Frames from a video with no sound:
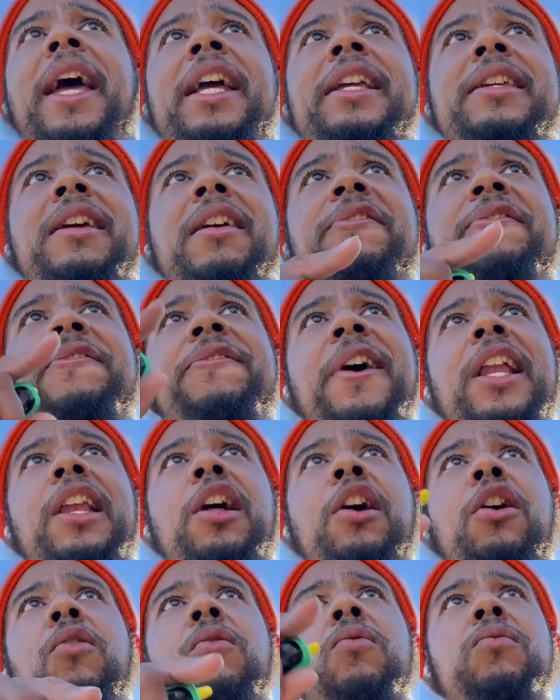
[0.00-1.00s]
your
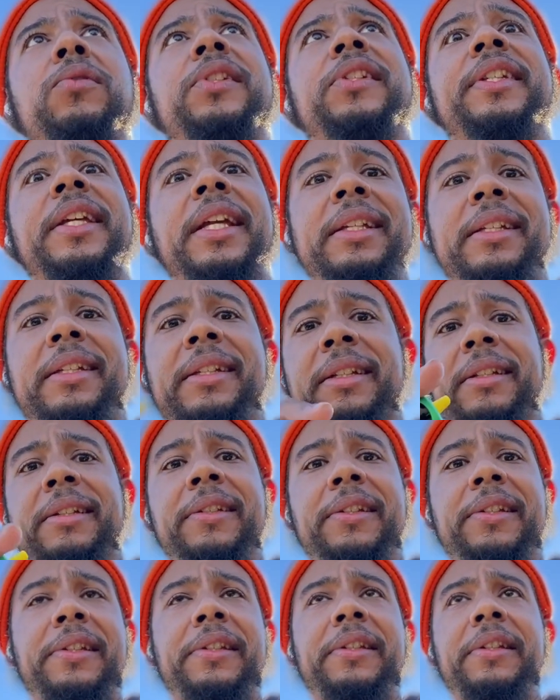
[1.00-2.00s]
fellow
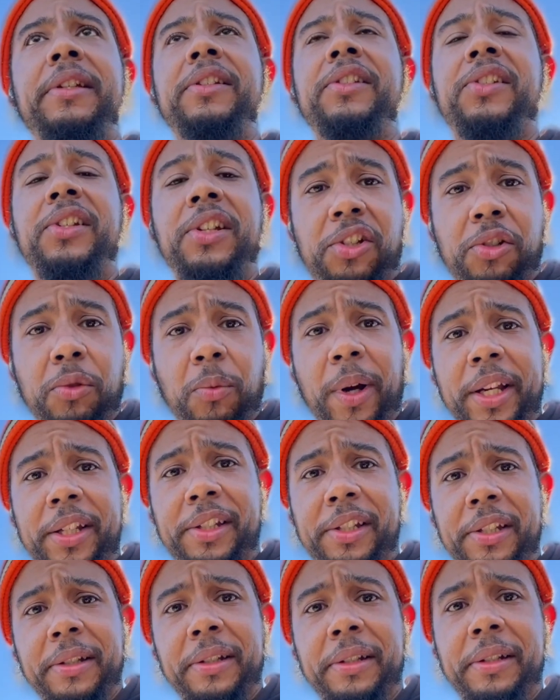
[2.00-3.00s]
citizens'
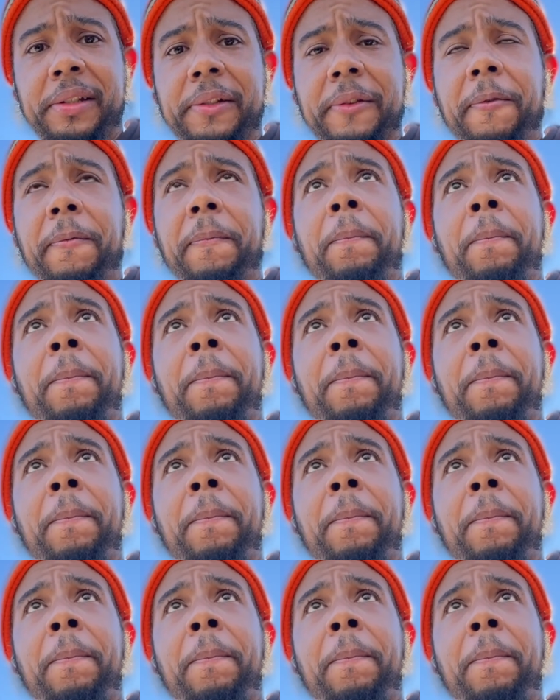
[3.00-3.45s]
situations.